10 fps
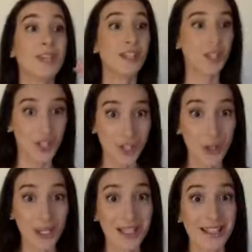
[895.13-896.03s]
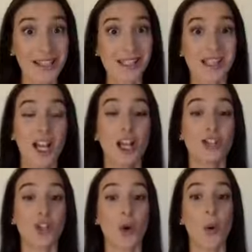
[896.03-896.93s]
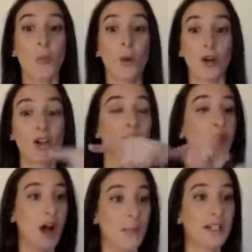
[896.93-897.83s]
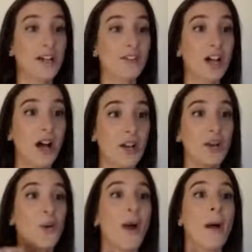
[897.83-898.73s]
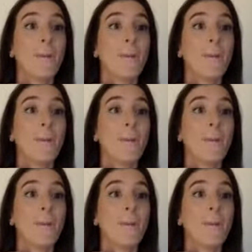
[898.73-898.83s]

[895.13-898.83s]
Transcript: It's gonna go like this. So put comment in avocado